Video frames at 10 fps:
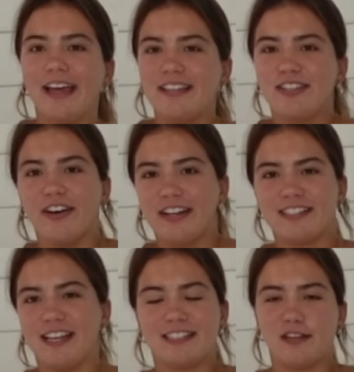it's not
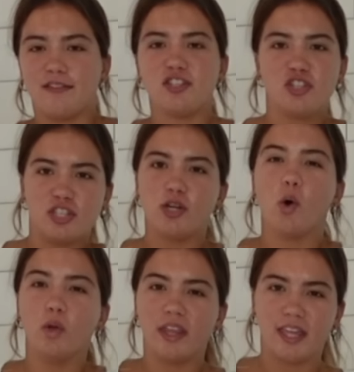excessive. It's just the
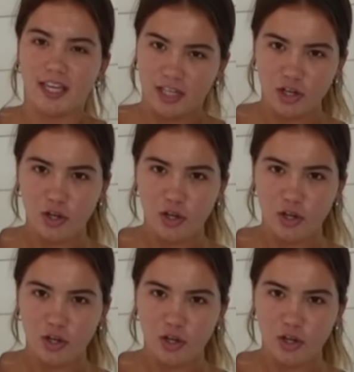only thing I can